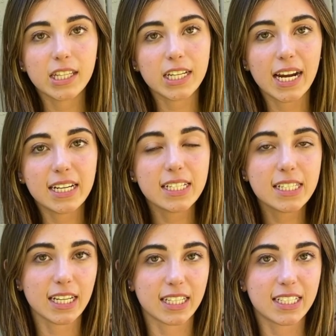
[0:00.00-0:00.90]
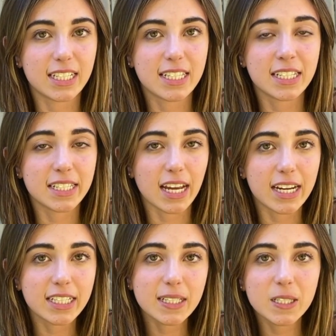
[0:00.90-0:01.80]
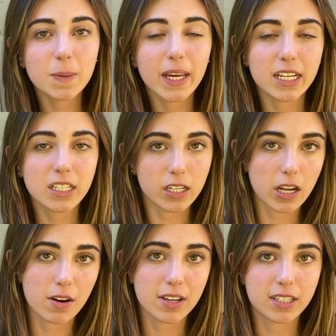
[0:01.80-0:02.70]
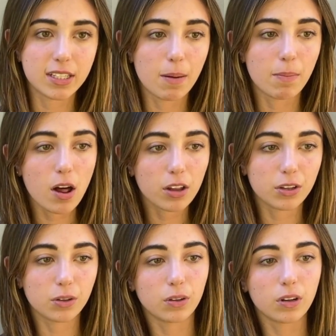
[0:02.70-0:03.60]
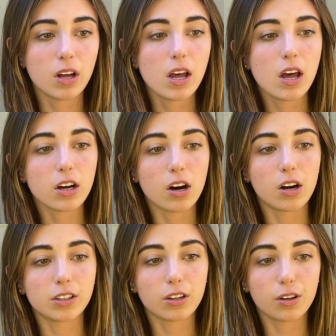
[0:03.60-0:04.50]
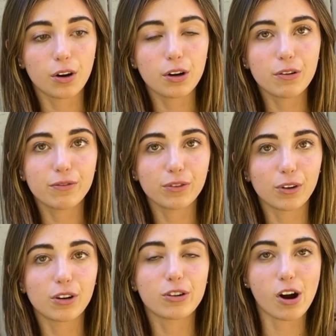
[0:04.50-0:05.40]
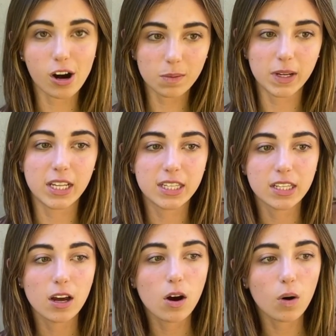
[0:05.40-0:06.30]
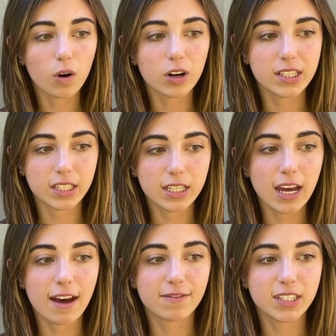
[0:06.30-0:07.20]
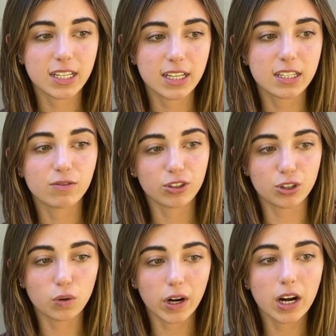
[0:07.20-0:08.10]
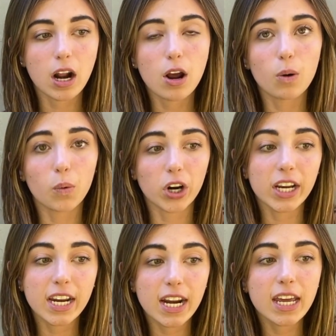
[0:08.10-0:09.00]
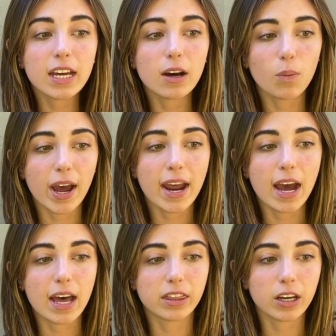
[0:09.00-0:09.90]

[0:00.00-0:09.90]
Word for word: 1960s, scientists began to notice a molecule called chlorofluorocarbons, or CFCs for short, we're eating away at the